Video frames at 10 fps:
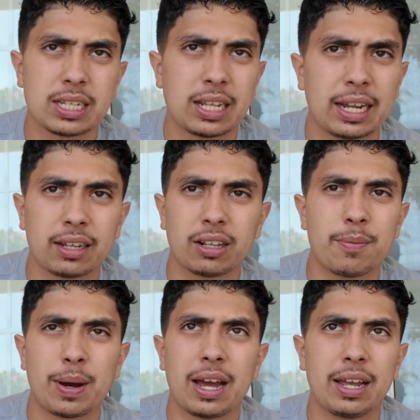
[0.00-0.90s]
Is it like, are
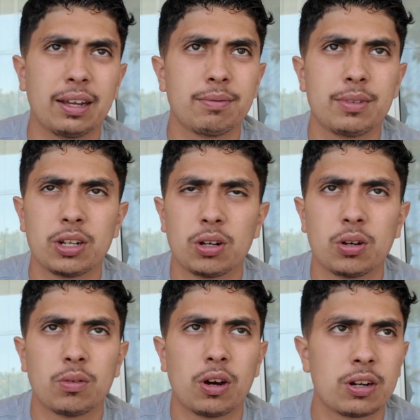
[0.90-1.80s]
they buying,
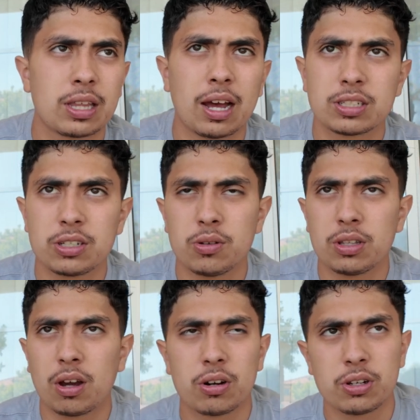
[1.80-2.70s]

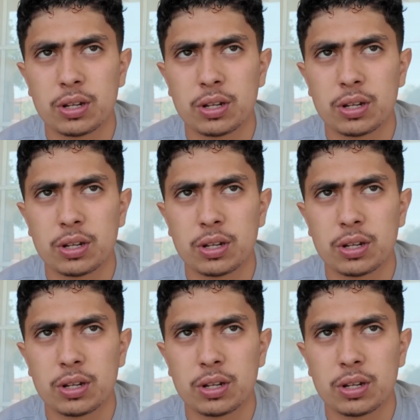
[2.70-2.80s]
$100,000